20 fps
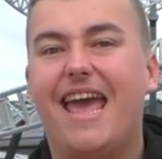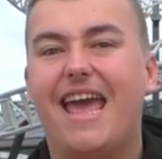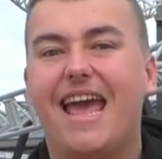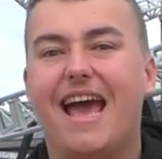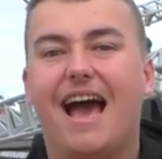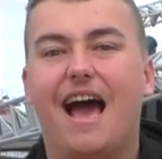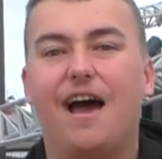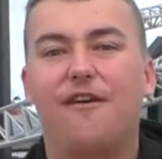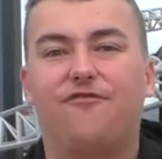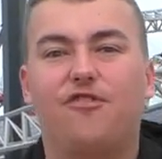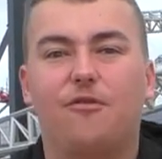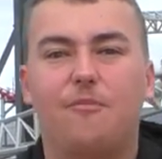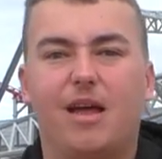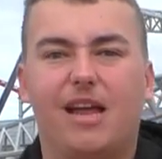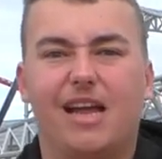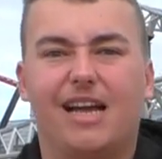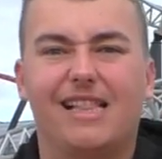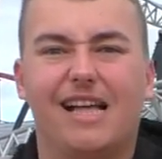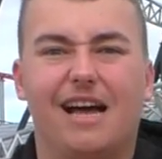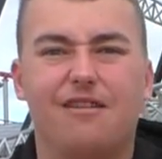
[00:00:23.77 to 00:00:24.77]
here at
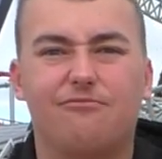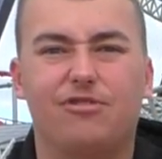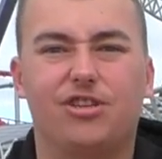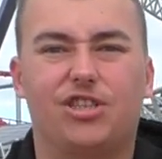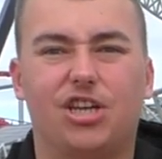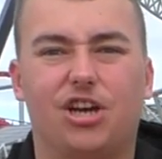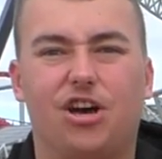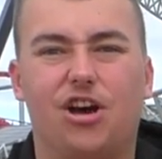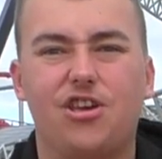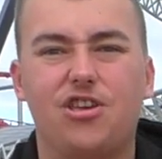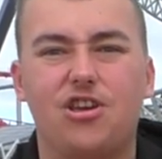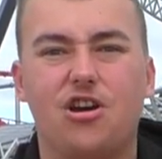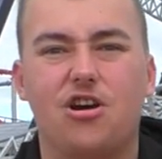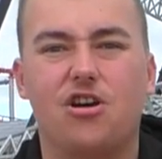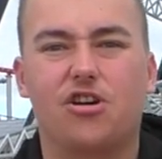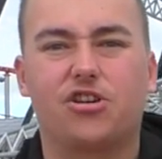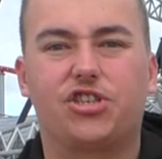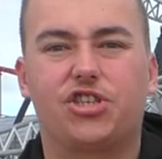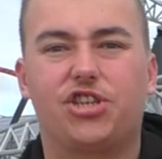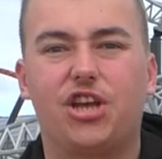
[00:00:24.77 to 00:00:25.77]
Flamingoland Resort
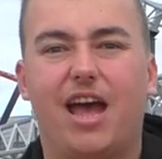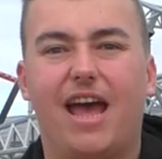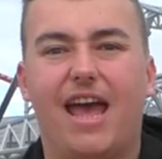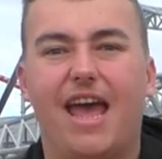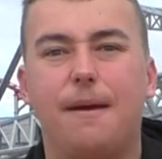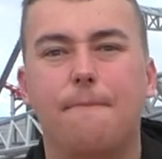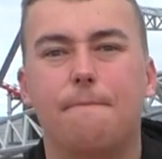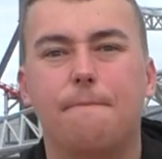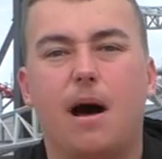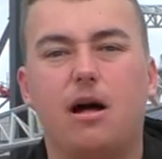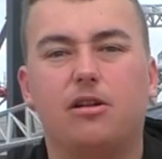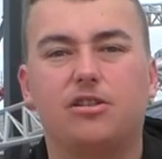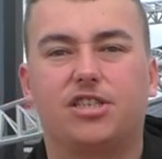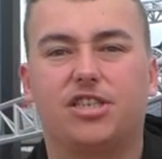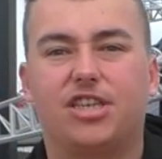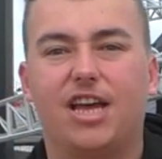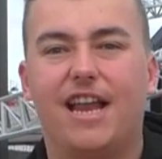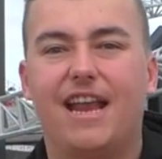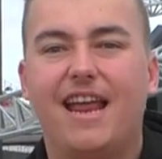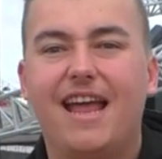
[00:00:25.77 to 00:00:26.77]
Yorkshire in
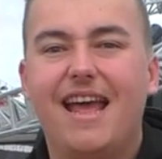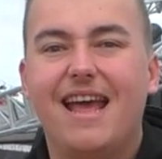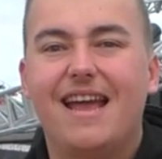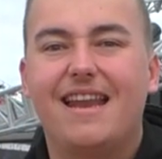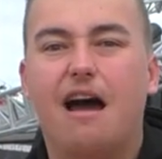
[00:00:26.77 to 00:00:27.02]
Malton.